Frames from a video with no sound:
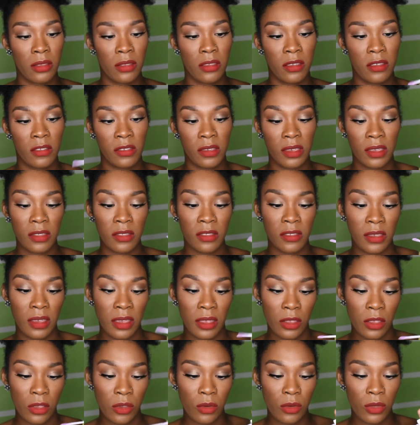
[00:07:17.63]

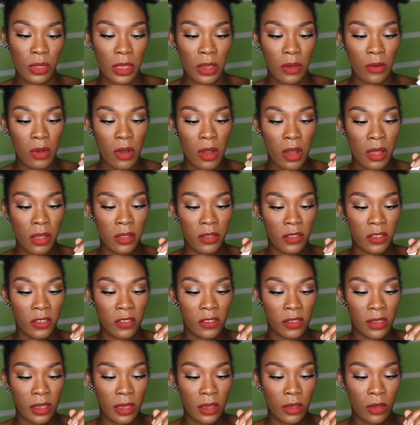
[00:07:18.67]
discontinued. They were on
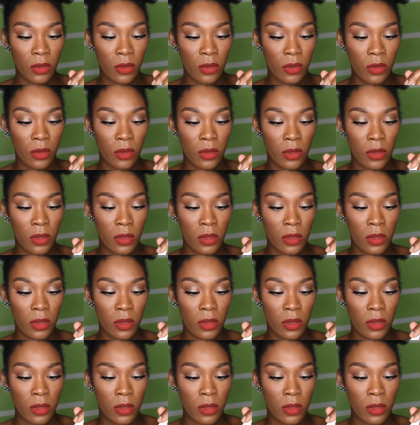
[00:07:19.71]
sale.